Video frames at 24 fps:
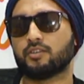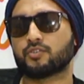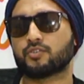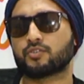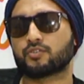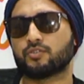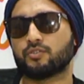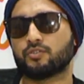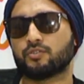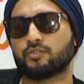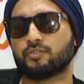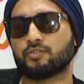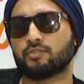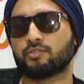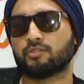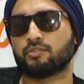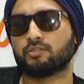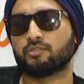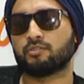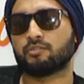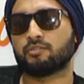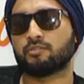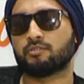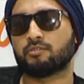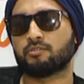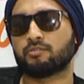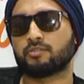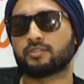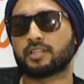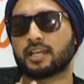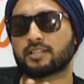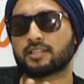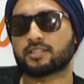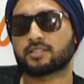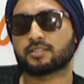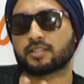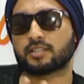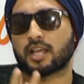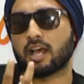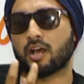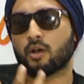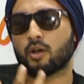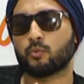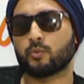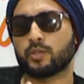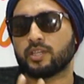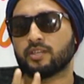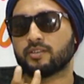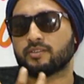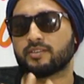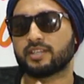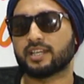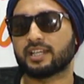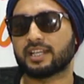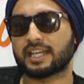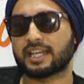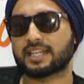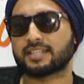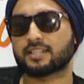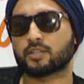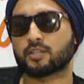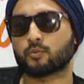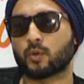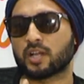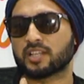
So that's how we realize that